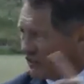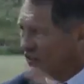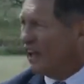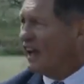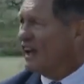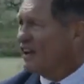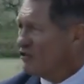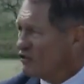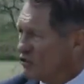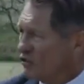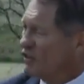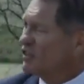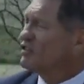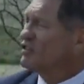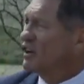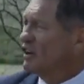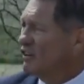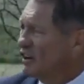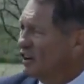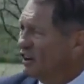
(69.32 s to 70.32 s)
of cancer in this
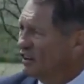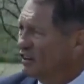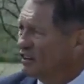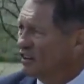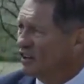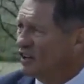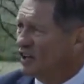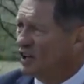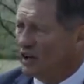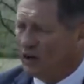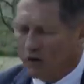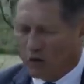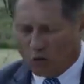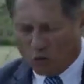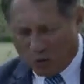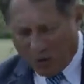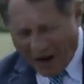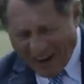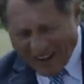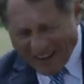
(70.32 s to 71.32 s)
area,
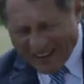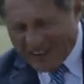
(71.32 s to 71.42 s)
why